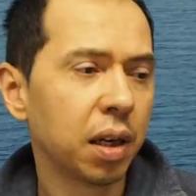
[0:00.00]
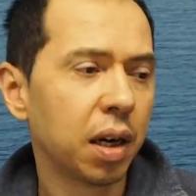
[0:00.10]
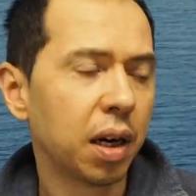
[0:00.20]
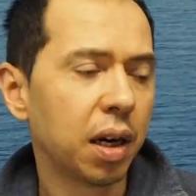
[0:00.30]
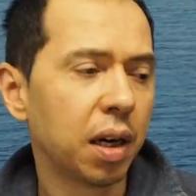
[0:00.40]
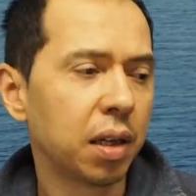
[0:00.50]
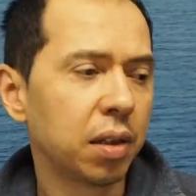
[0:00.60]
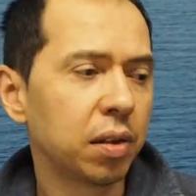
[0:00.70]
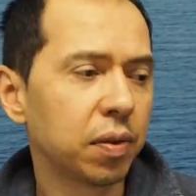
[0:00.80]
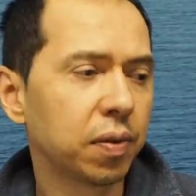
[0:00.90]
uh,
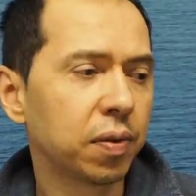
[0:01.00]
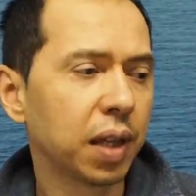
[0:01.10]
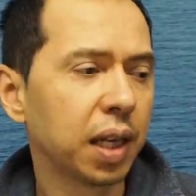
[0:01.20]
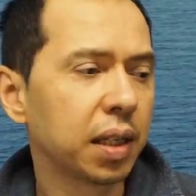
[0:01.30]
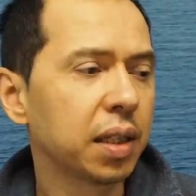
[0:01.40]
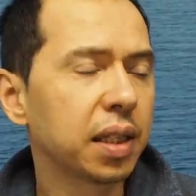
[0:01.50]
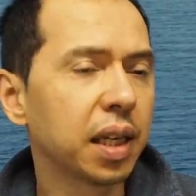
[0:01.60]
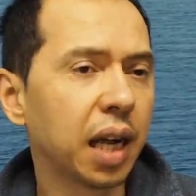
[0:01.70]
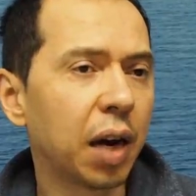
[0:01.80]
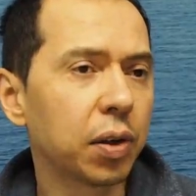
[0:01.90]
of like
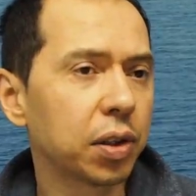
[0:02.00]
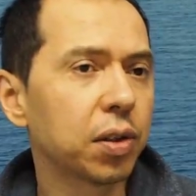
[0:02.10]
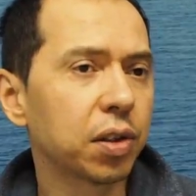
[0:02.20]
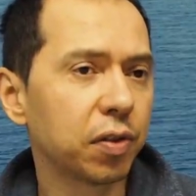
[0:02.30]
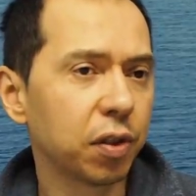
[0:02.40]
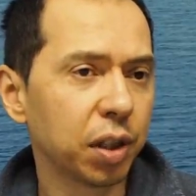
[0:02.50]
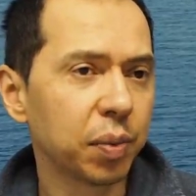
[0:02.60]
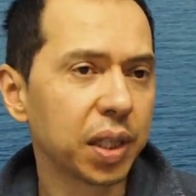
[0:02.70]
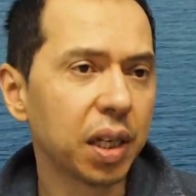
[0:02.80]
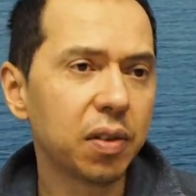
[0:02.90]
insane hours also for
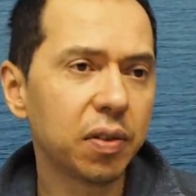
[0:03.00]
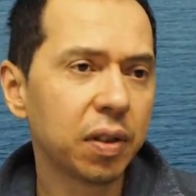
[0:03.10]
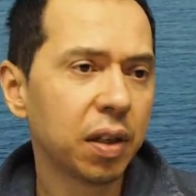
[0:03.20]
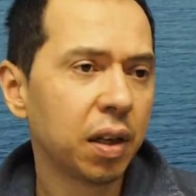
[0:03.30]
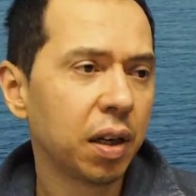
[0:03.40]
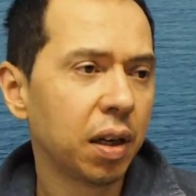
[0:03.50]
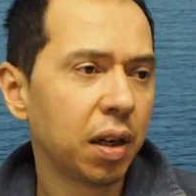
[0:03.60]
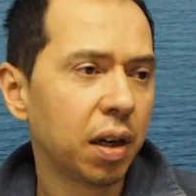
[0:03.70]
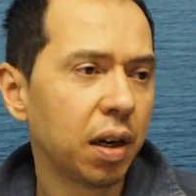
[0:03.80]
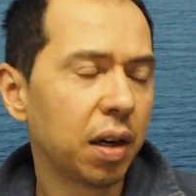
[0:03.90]
himself
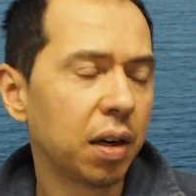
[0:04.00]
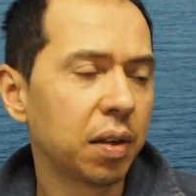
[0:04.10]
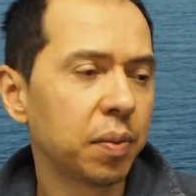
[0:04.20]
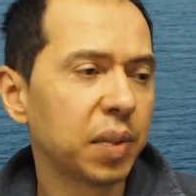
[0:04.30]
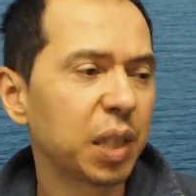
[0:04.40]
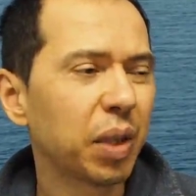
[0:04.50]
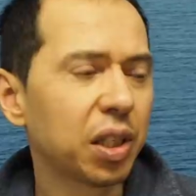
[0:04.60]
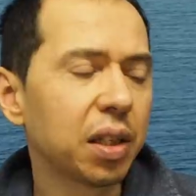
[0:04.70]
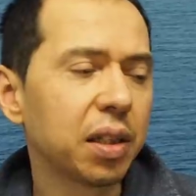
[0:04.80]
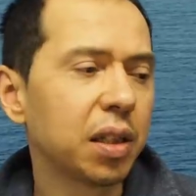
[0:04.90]
um,
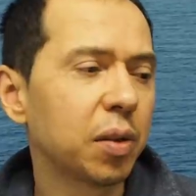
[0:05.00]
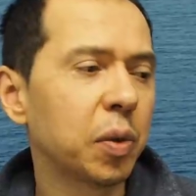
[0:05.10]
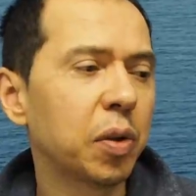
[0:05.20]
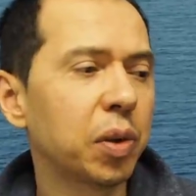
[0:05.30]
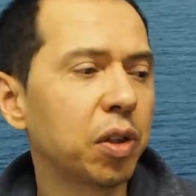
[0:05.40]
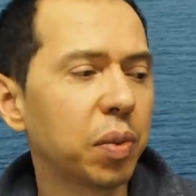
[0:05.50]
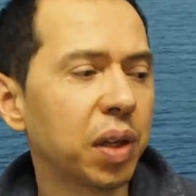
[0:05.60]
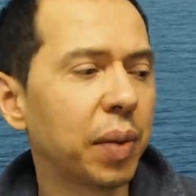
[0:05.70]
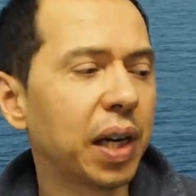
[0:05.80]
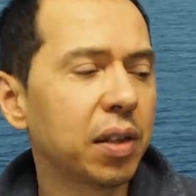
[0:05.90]
especially since you know, when you play
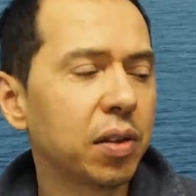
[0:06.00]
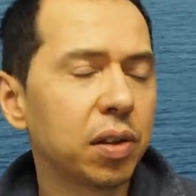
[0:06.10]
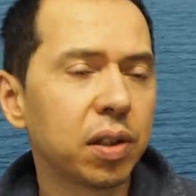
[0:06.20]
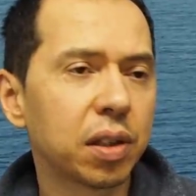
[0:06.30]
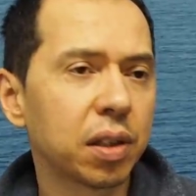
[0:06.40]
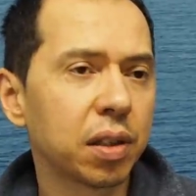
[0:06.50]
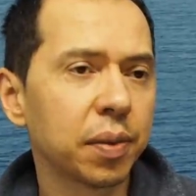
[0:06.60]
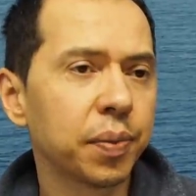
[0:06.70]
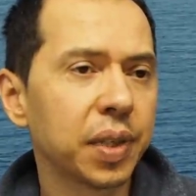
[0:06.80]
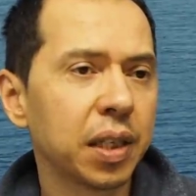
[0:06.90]
magnus
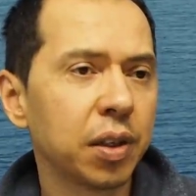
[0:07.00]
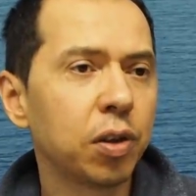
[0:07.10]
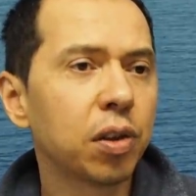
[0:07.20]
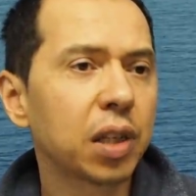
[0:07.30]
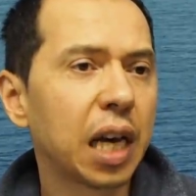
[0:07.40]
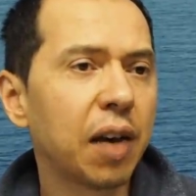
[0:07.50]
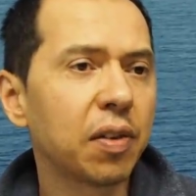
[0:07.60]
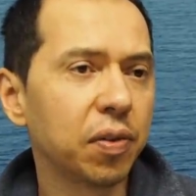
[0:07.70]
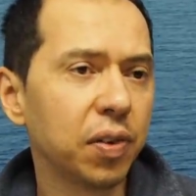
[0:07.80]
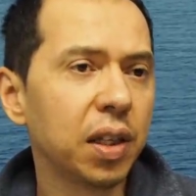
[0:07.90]
um, you don't have
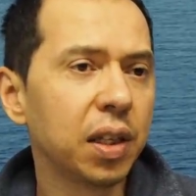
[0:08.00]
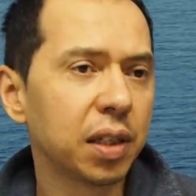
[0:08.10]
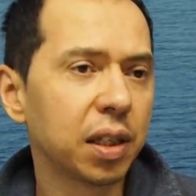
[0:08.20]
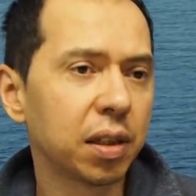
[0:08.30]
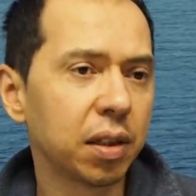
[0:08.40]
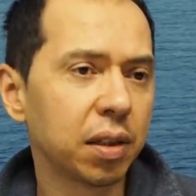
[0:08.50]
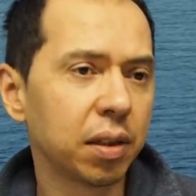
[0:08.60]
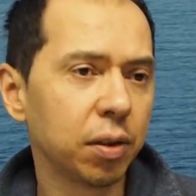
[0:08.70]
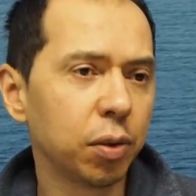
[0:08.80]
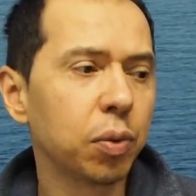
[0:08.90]
the feeling that
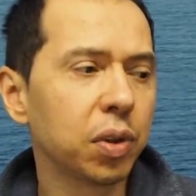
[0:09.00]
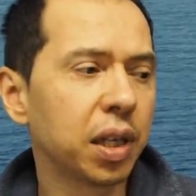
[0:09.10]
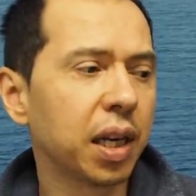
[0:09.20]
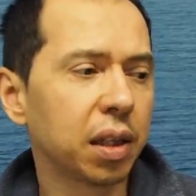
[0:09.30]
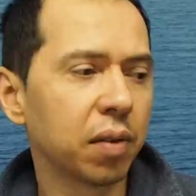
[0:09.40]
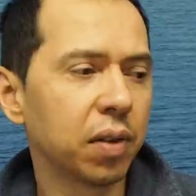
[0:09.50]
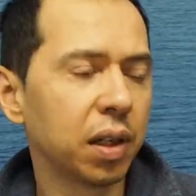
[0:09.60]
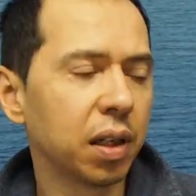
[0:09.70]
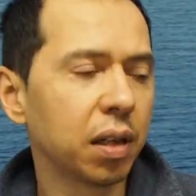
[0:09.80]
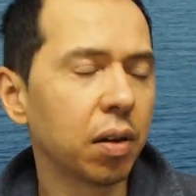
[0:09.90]
you will get a
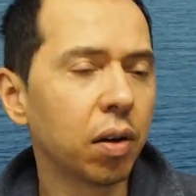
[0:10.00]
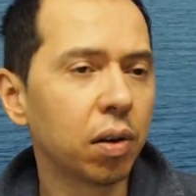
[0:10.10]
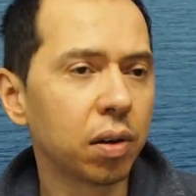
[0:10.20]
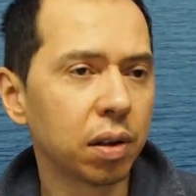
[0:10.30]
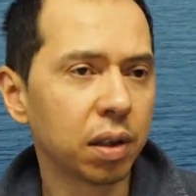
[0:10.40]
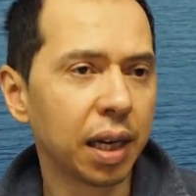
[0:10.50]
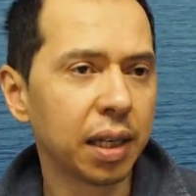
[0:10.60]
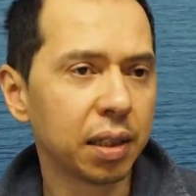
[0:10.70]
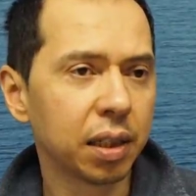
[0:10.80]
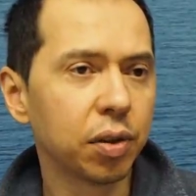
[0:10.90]
very long
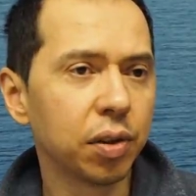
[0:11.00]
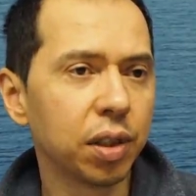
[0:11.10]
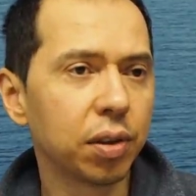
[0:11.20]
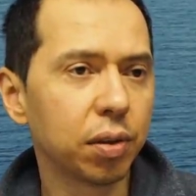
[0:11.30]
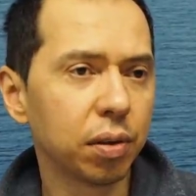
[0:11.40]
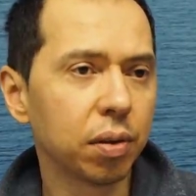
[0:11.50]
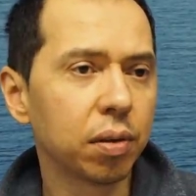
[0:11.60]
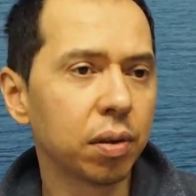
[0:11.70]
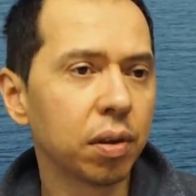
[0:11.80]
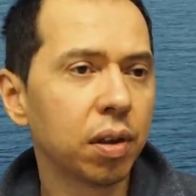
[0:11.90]
line that you need
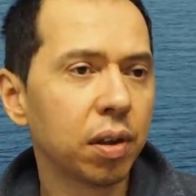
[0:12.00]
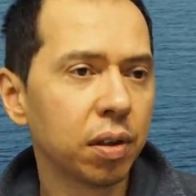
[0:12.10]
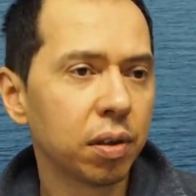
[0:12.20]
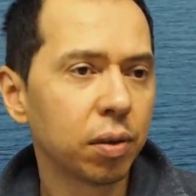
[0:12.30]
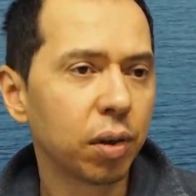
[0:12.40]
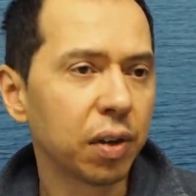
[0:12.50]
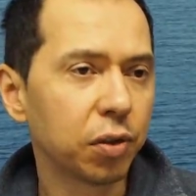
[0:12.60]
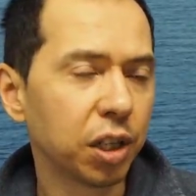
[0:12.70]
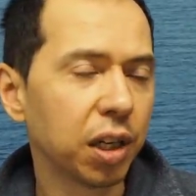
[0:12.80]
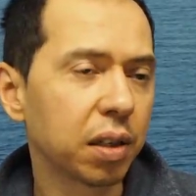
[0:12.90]
to to have
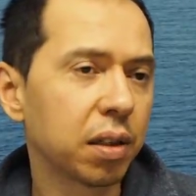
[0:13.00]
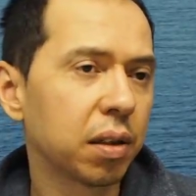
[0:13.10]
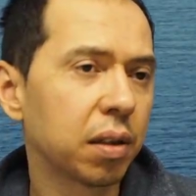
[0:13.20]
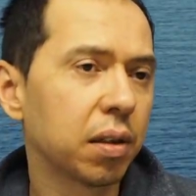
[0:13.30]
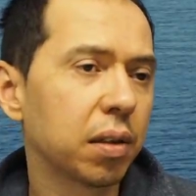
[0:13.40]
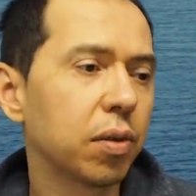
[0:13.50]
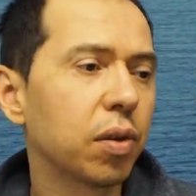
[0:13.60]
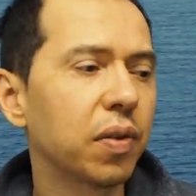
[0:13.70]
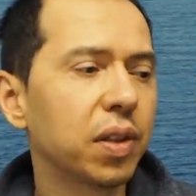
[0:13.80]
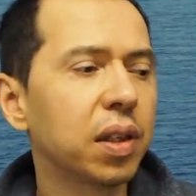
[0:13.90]
checked to
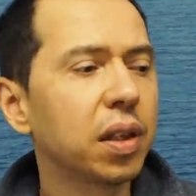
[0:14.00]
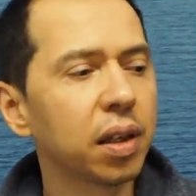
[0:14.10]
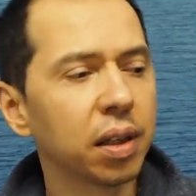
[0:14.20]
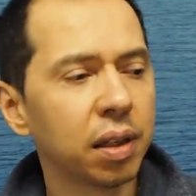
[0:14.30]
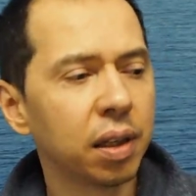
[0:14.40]
every detail